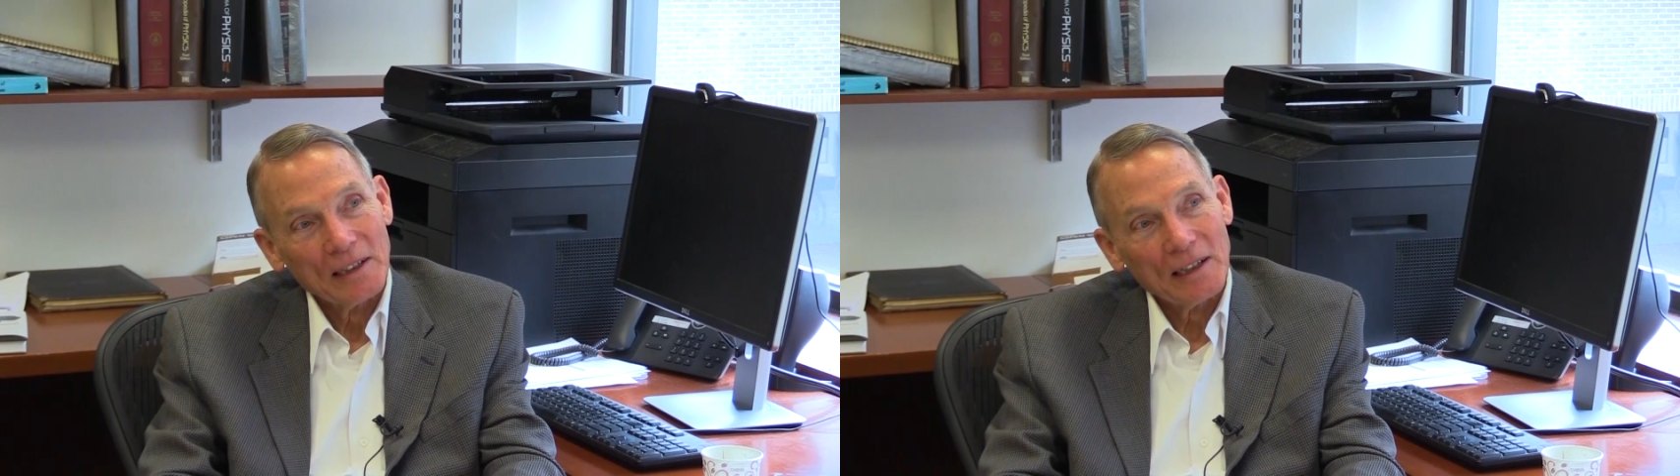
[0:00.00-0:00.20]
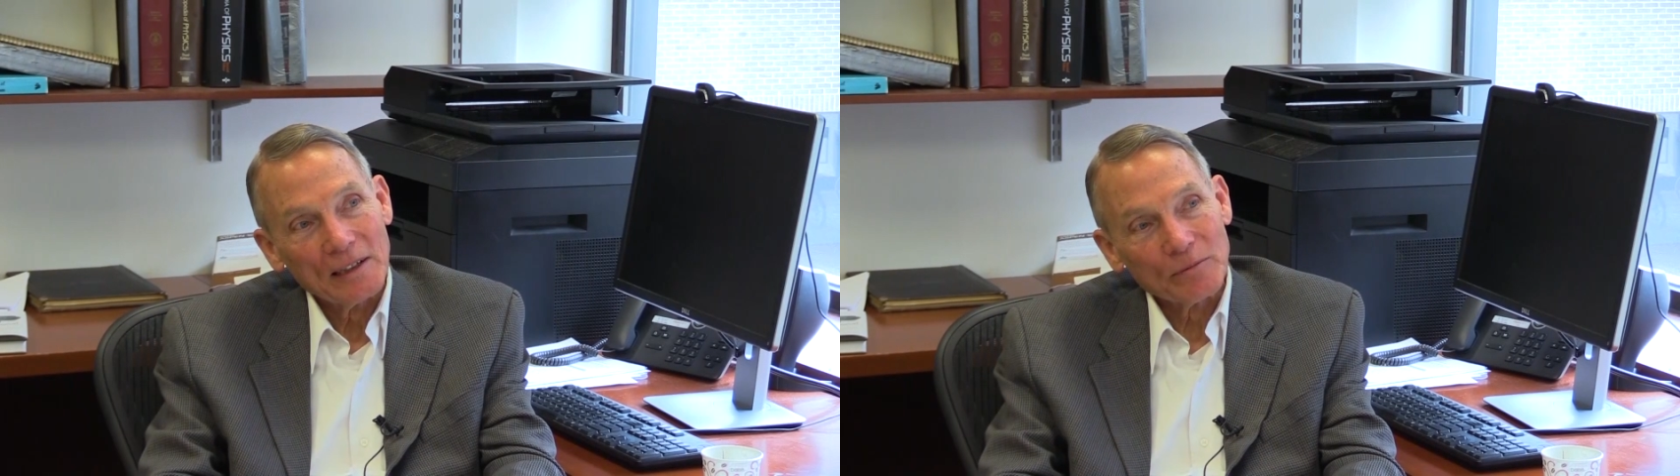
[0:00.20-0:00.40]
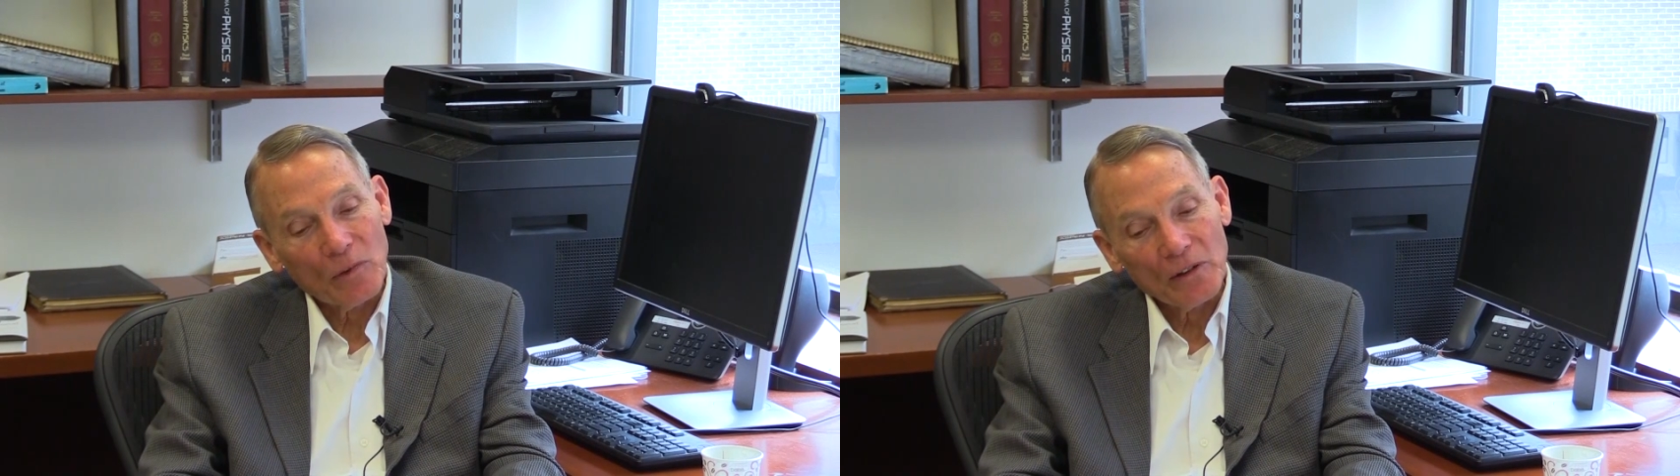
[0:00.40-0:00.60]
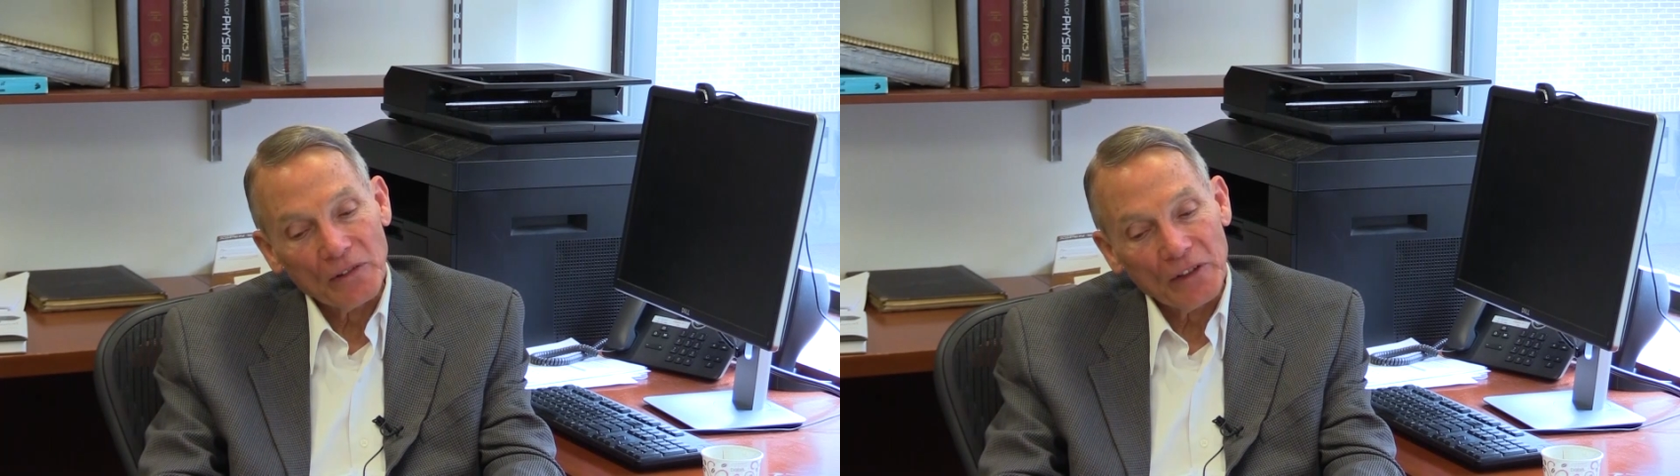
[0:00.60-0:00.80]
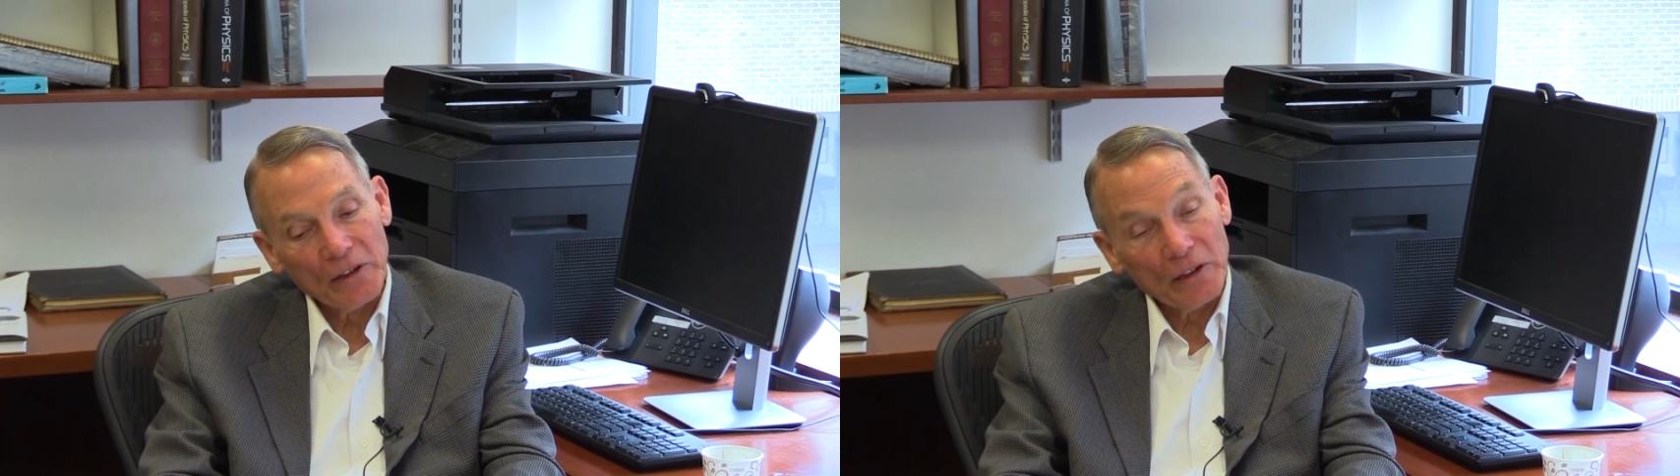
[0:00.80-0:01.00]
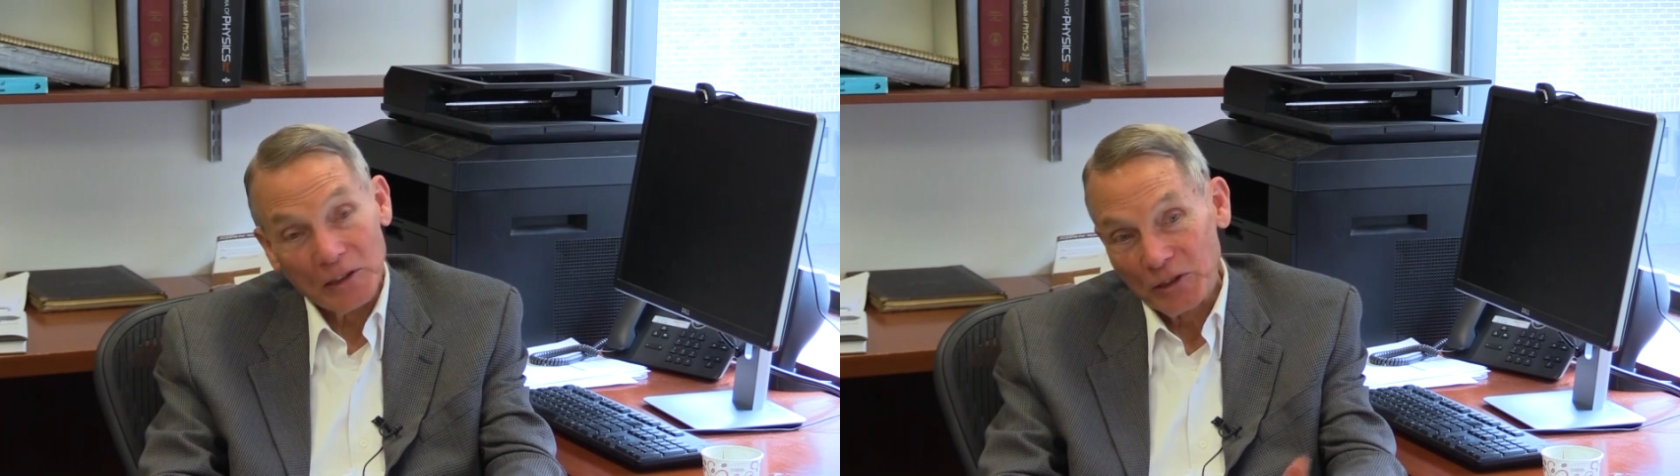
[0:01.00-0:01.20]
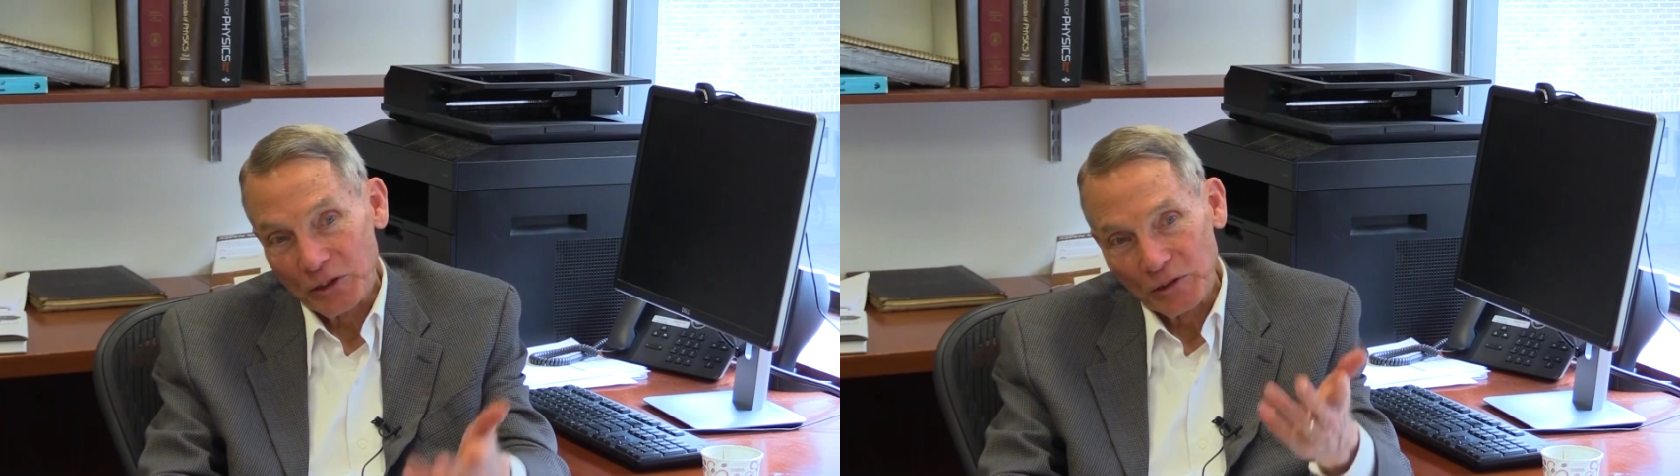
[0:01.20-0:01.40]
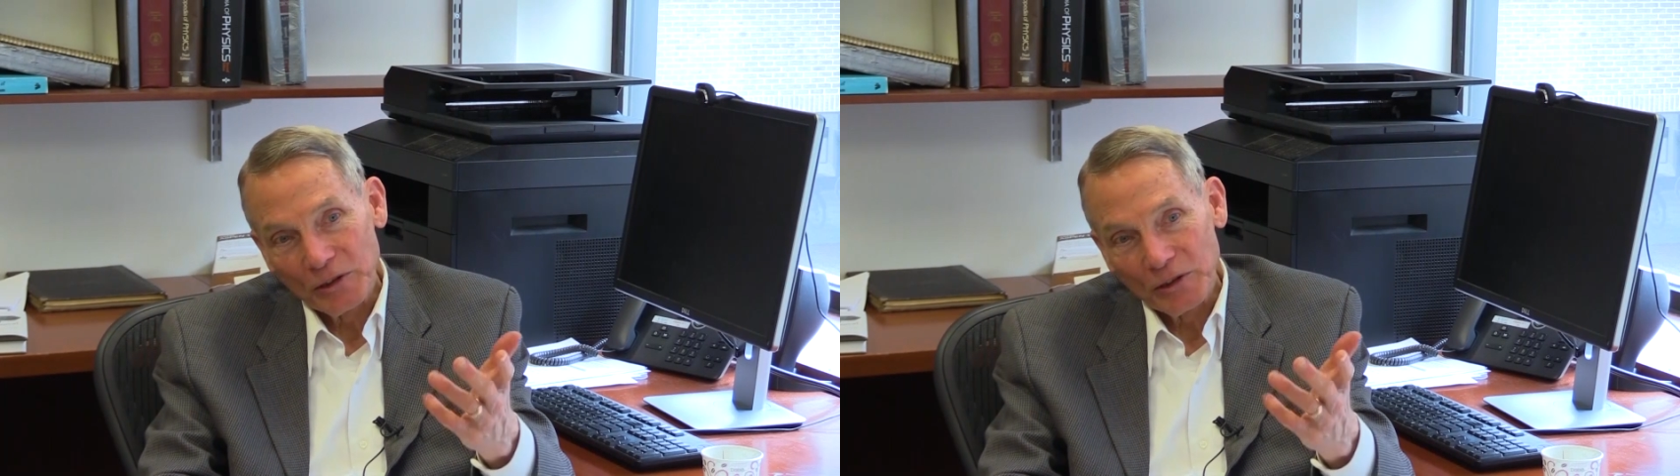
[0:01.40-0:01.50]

And one theory, it's due